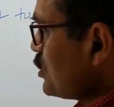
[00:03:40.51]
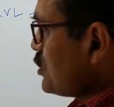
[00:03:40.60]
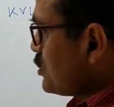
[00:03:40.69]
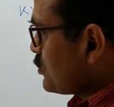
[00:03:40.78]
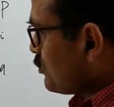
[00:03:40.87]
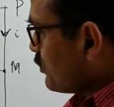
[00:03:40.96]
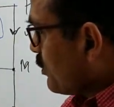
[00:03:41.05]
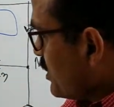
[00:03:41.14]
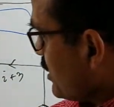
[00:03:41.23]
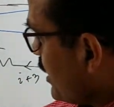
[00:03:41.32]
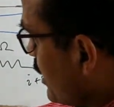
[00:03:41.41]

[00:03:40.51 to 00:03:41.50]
So, from here